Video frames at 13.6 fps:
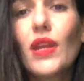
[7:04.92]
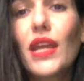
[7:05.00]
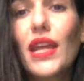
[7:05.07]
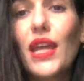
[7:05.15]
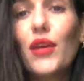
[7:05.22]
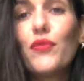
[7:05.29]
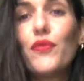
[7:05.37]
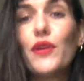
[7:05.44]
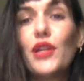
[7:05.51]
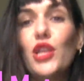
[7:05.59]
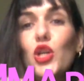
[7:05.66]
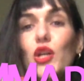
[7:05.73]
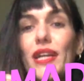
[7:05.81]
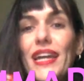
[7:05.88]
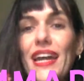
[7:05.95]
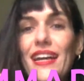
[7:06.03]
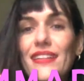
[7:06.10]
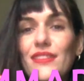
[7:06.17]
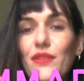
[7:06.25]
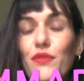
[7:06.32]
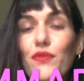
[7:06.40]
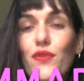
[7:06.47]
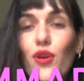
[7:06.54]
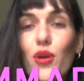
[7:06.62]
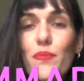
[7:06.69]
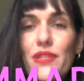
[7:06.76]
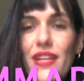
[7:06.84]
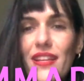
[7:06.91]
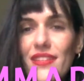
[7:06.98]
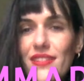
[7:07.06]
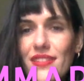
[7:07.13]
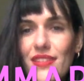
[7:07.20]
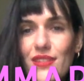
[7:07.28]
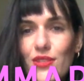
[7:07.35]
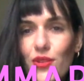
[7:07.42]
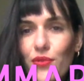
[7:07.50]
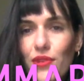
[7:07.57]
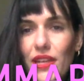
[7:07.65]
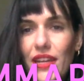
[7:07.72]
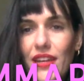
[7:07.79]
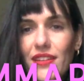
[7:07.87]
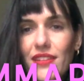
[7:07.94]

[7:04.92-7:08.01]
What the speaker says: If we look at verb tenses only,